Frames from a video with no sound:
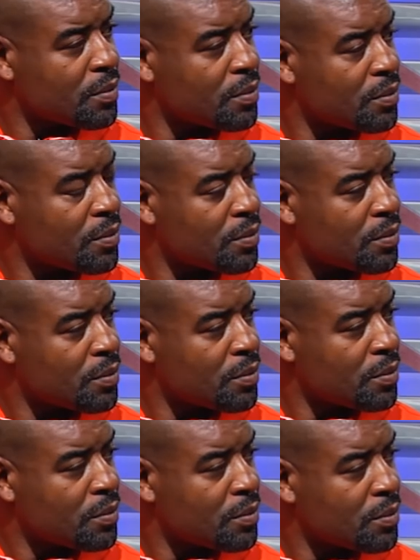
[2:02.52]

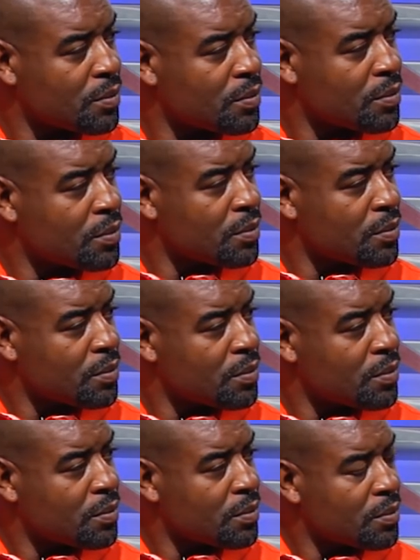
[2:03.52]

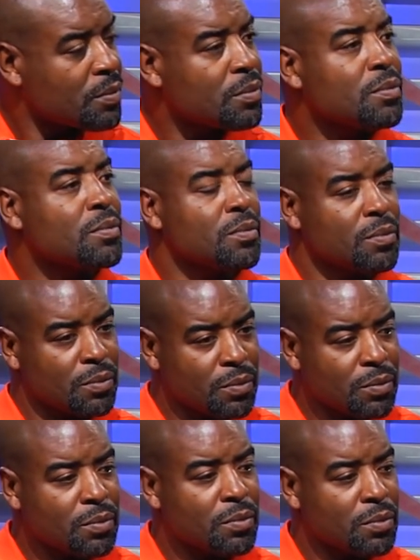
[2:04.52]

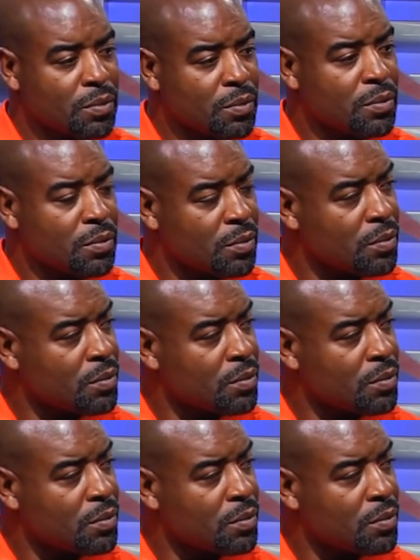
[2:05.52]
No words are spoken by the person on screen.